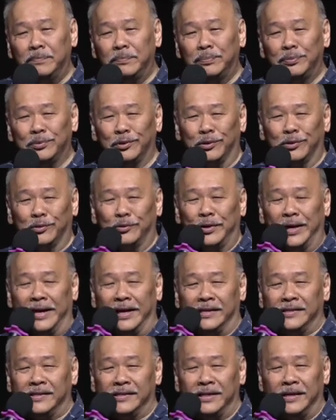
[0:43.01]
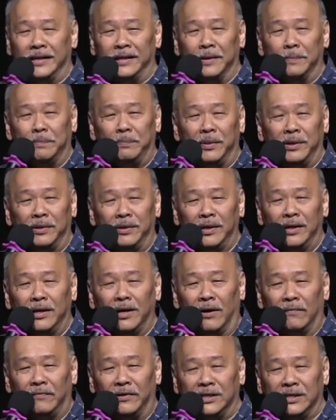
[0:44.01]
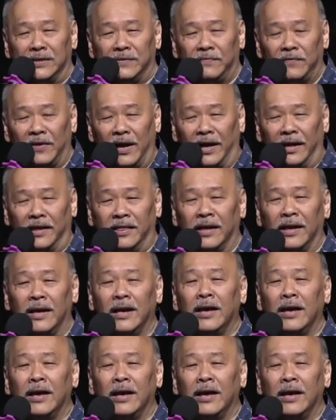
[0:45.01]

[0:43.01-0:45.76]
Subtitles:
progressed in the building of his faith,